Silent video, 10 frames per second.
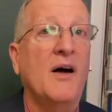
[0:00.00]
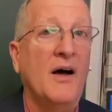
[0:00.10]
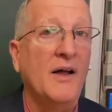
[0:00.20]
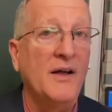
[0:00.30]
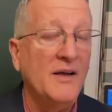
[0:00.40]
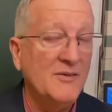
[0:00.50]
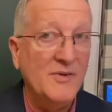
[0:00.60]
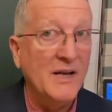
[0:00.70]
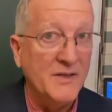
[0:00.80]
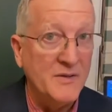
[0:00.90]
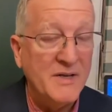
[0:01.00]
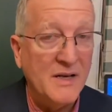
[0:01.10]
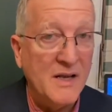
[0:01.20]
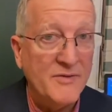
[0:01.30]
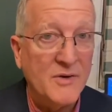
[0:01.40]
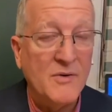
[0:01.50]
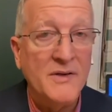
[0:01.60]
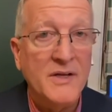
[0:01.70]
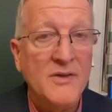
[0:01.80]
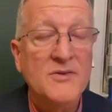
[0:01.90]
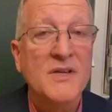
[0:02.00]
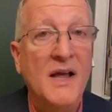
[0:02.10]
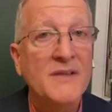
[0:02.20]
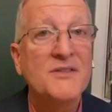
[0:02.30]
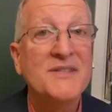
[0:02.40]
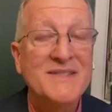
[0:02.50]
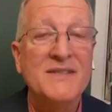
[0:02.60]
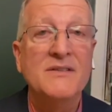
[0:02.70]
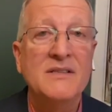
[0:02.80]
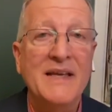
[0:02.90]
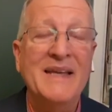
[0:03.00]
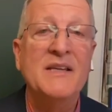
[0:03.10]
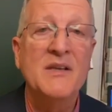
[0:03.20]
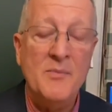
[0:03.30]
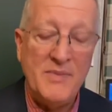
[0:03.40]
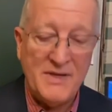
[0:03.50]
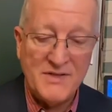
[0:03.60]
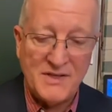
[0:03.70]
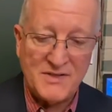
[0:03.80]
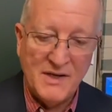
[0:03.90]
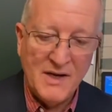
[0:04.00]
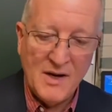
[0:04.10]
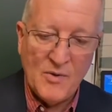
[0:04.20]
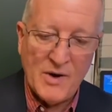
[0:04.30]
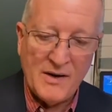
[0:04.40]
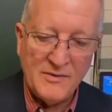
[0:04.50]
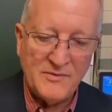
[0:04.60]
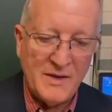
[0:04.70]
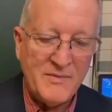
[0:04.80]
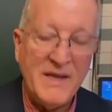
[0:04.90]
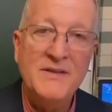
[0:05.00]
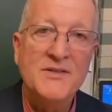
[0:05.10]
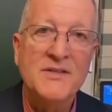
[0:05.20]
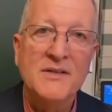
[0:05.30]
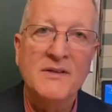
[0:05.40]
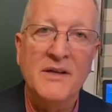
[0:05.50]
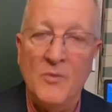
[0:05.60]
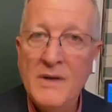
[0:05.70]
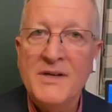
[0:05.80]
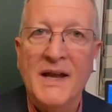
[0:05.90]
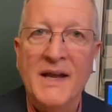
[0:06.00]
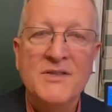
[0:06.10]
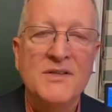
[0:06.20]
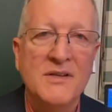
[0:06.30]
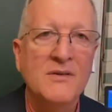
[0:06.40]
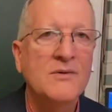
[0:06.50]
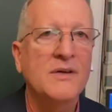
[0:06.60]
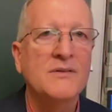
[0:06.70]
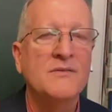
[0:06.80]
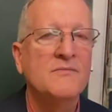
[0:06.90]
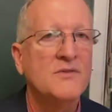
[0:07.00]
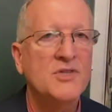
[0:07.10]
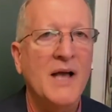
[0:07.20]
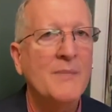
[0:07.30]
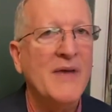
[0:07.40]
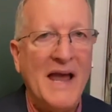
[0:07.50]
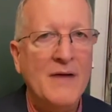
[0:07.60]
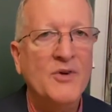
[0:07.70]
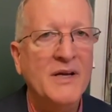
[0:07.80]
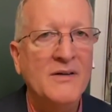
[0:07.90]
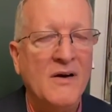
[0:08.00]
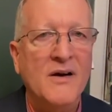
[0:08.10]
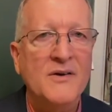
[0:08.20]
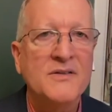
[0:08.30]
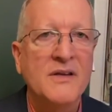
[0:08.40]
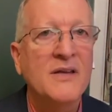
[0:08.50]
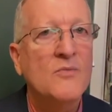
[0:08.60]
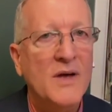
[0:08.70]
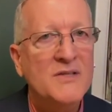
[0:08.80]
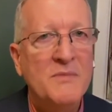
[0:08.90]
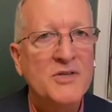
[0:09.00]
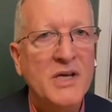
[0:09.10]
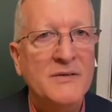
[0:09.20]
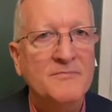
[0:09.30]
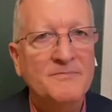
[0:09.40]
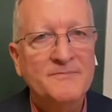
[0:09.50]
uh, well, in the middle of it or on the other side, still in business. Well, that means in one case, you can shop African art in West Michigan.